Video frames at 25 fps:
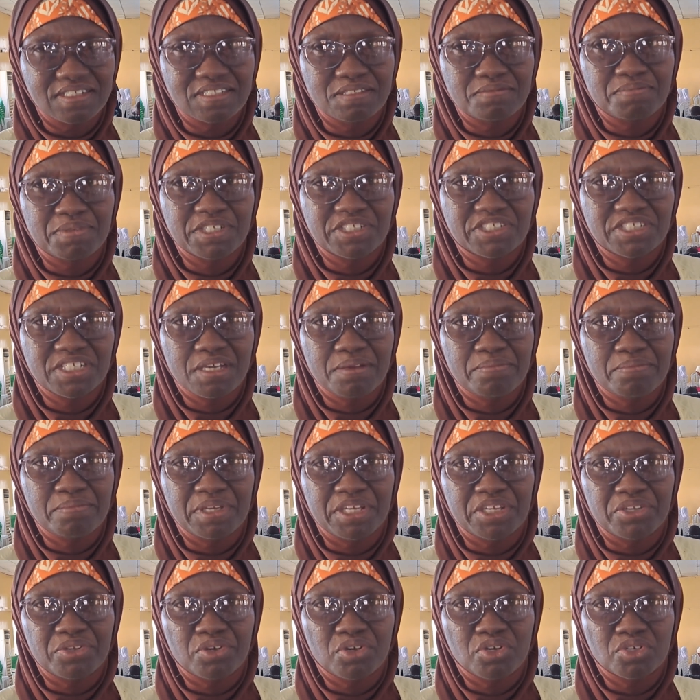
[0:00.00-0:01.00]
The patient may
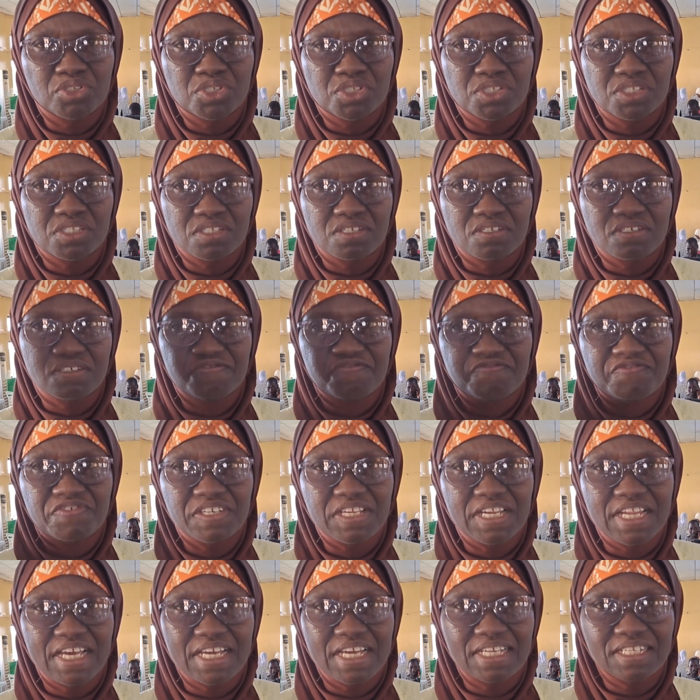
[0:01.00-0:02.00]
not
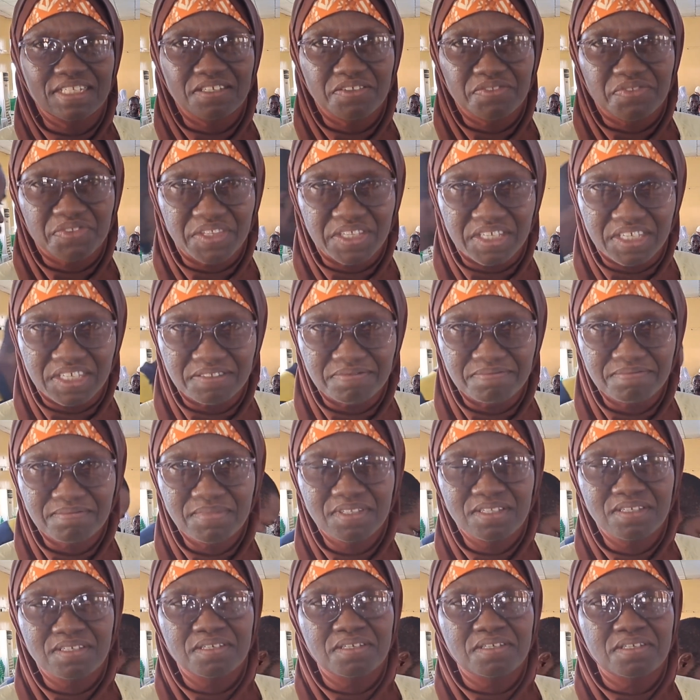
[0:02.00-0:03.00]
feel anything,
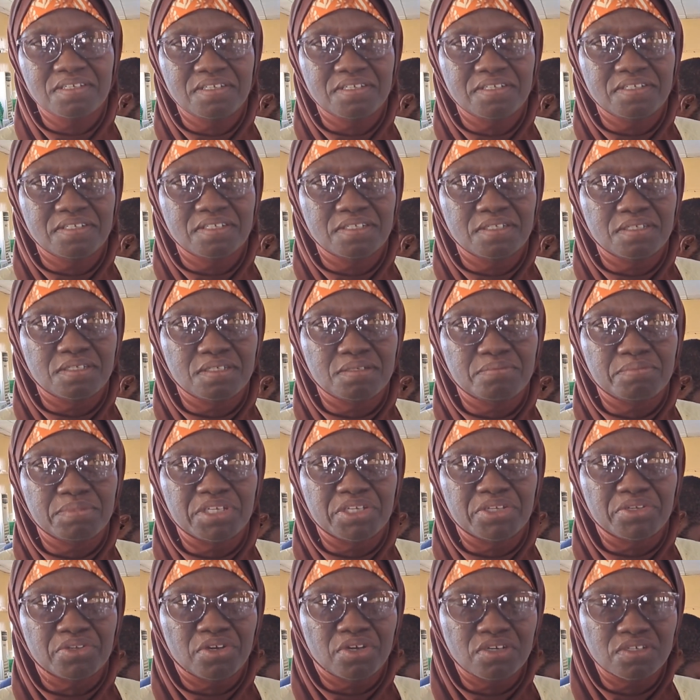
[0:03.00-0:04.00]
may
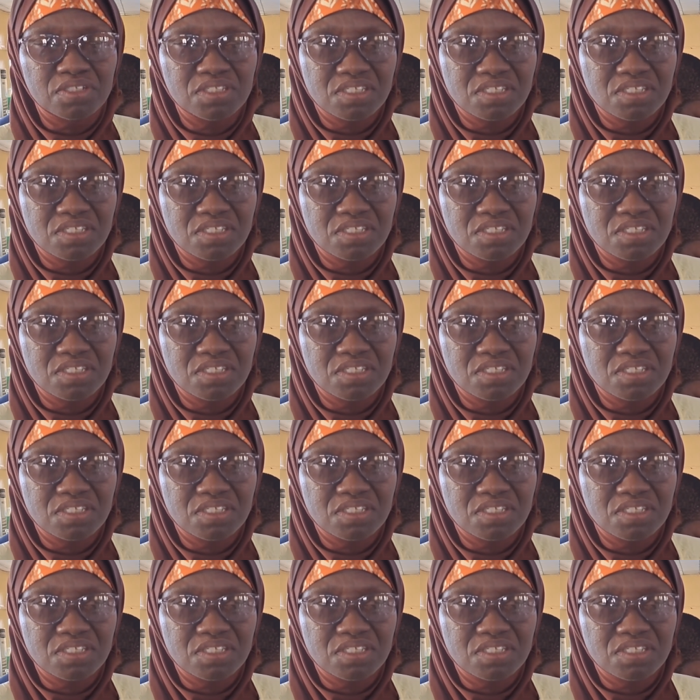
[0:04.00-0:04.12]
not